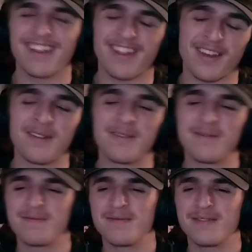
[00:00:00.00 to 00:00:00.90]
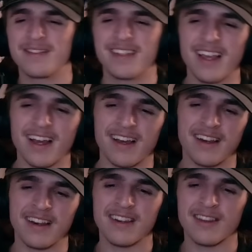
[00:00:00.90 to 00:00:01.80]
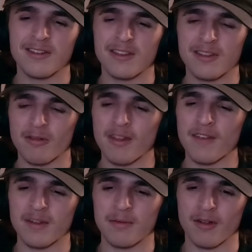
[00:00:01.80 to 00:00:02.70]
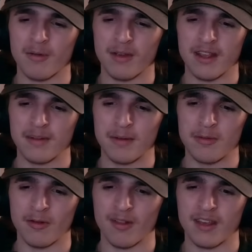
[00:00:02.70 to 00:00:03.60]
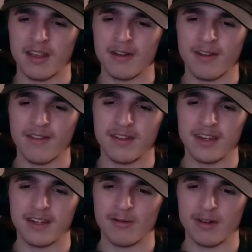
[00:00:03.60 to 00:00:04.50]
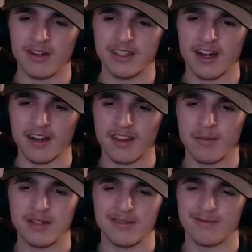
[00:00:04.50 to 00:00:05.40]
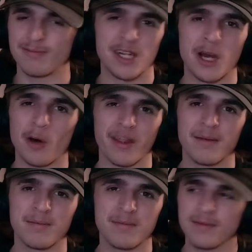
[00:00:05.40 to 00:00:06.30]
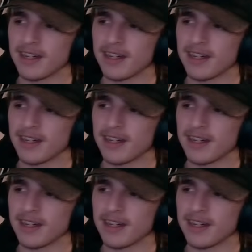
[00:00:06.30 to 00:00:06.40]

So, yeah, I mean, there's definitely points where you get to people where it's like you don't even need to really talk to them. You just know them,